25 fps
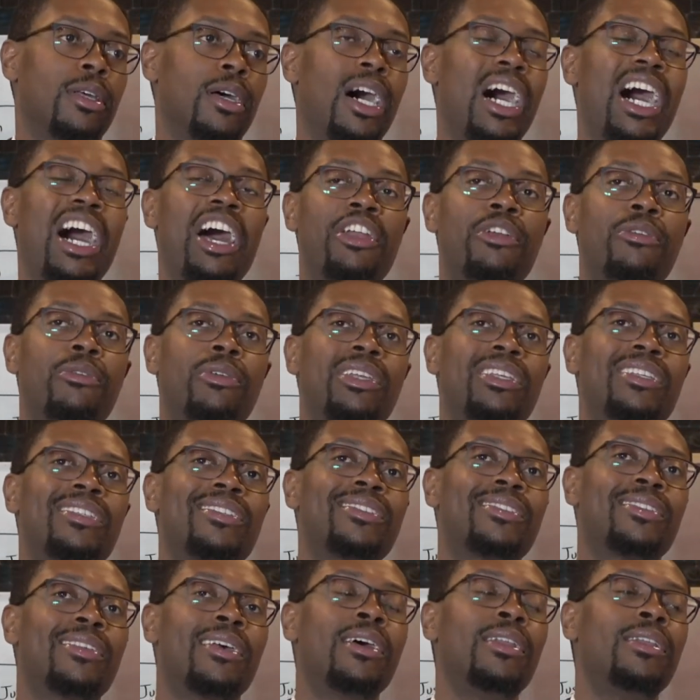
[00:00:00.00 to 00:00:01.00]
Honoring
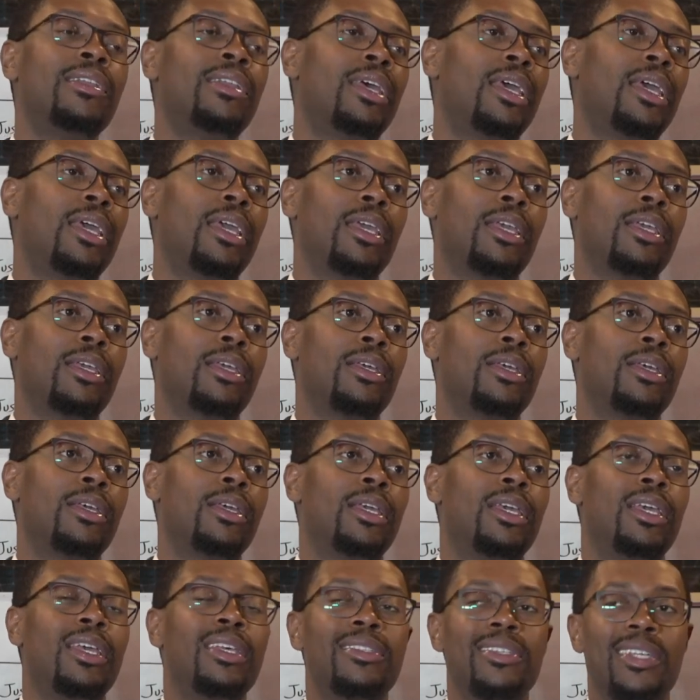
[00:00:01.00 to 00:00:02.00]
Sunday
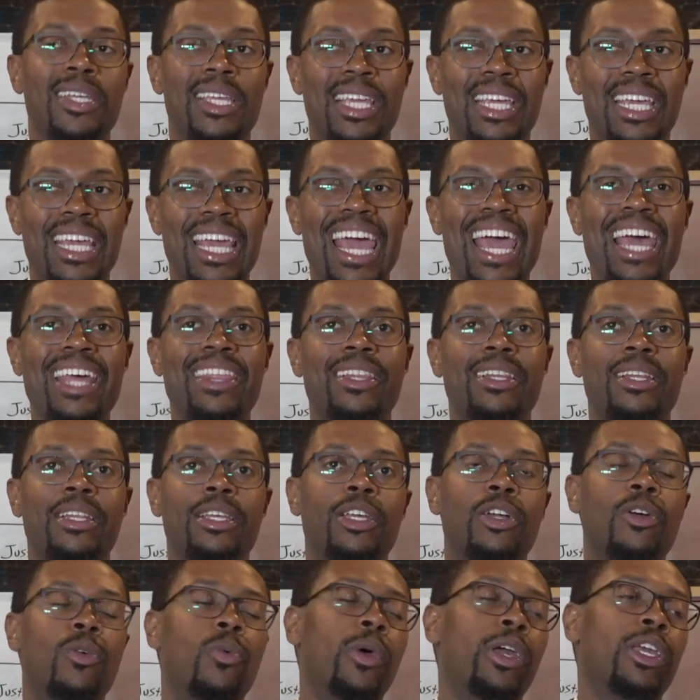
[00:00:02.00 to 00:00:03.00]
is a
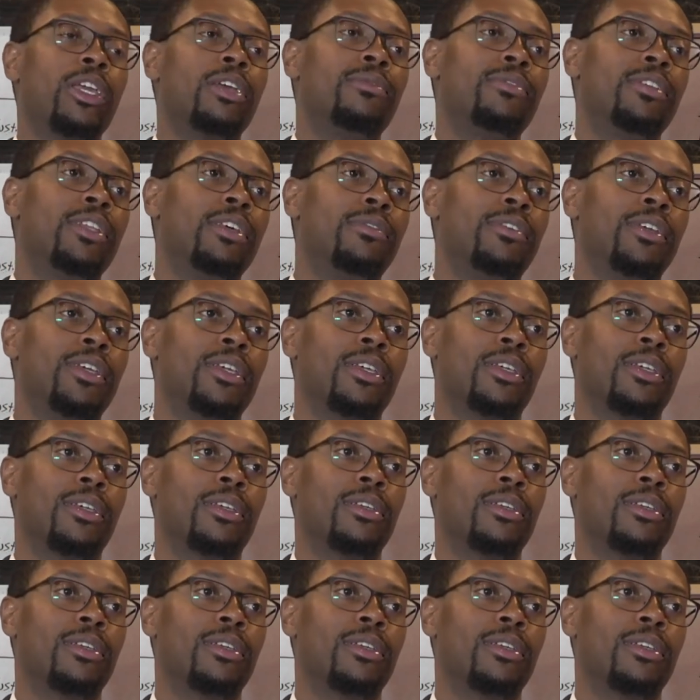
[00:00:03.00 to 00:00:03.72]
Catholic way of living.